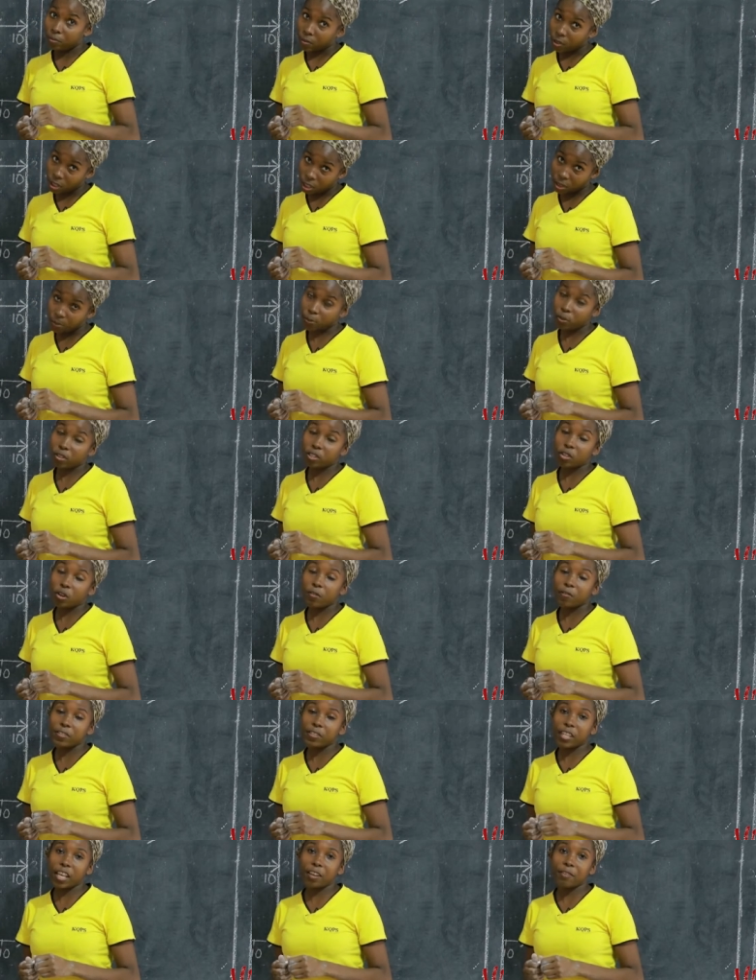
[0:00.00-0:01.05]
Keep yourself
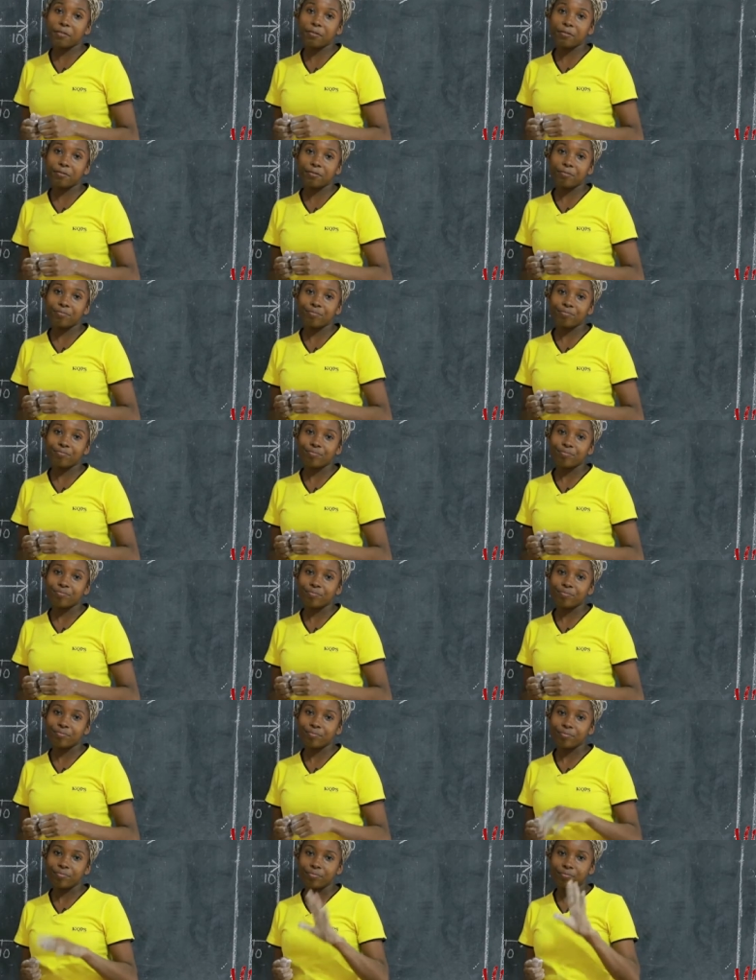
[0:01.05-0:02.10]
safe.
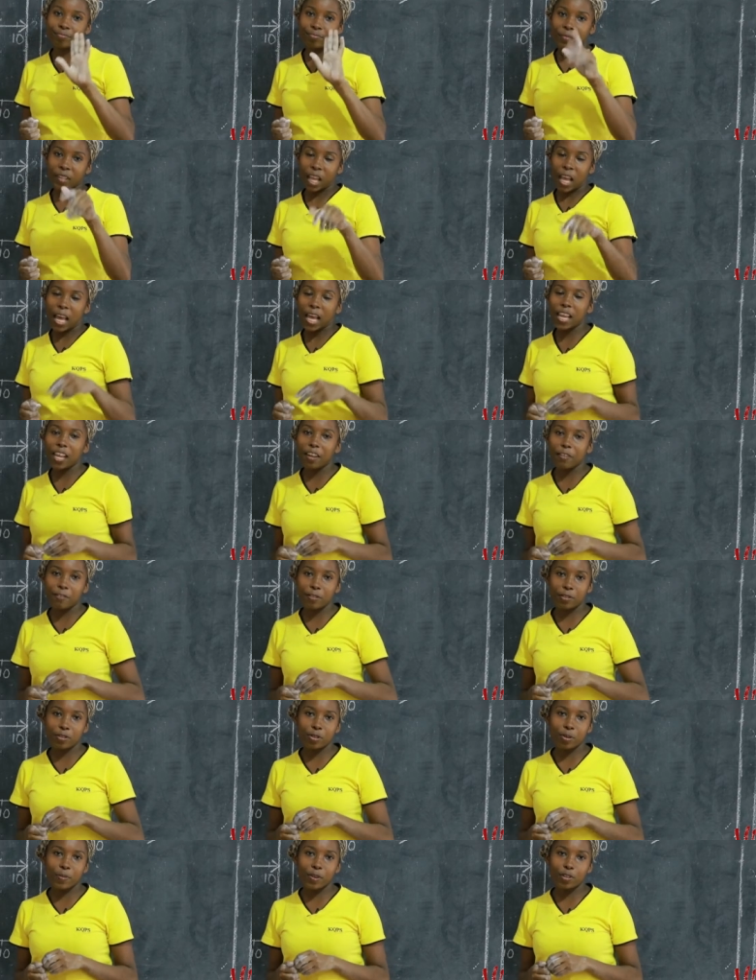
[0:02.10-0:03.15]
I love you
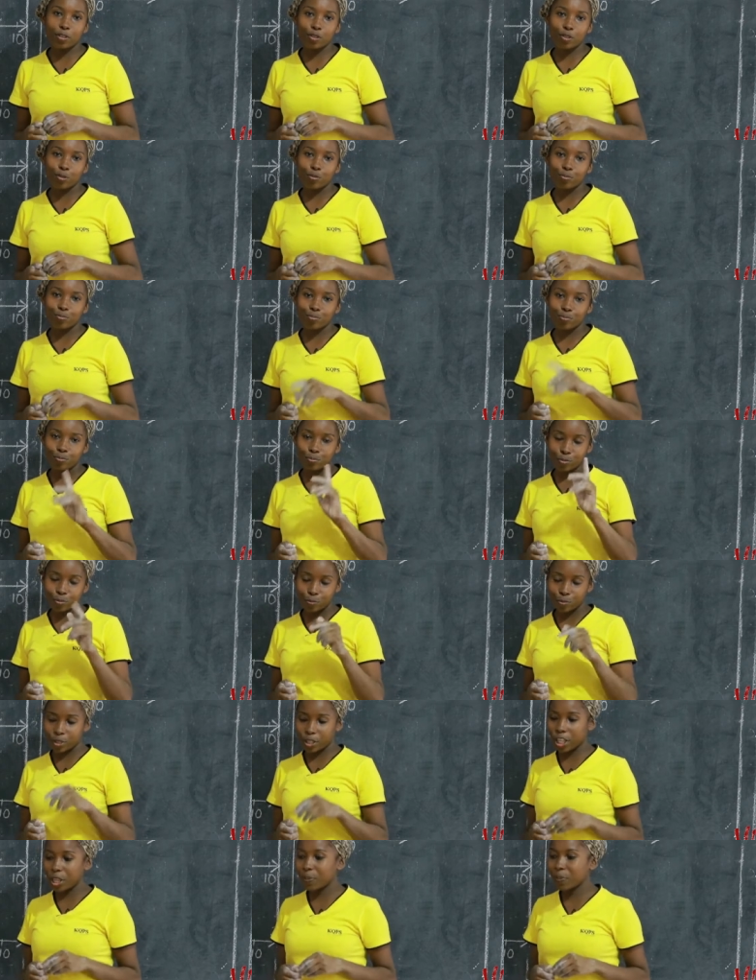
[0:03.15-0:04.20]
so much.
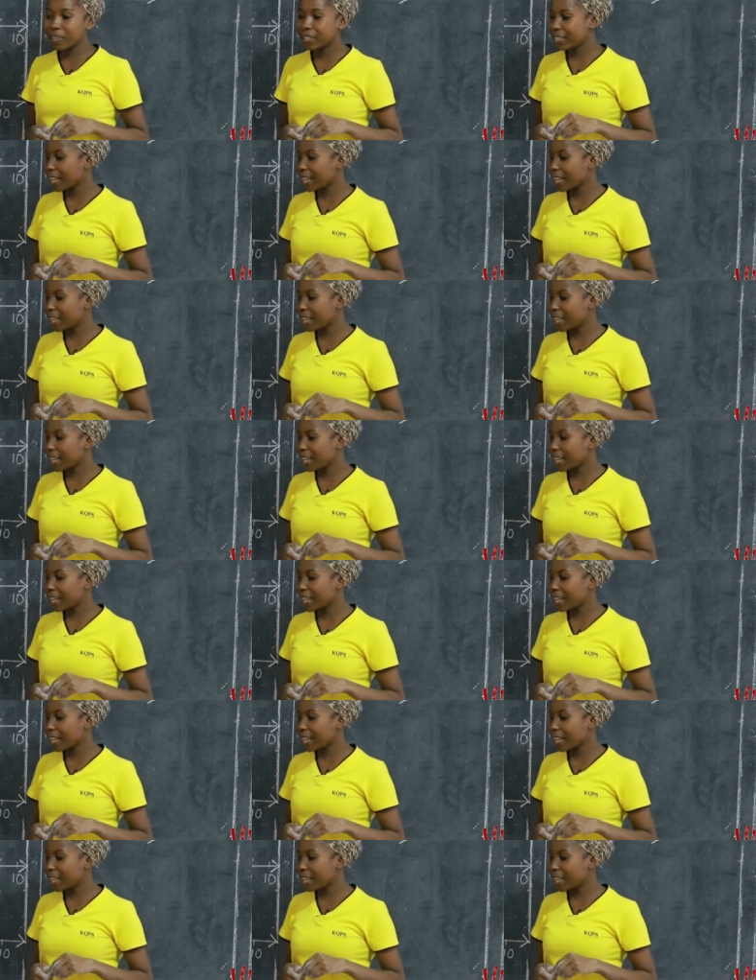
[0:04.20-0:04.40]
We keep in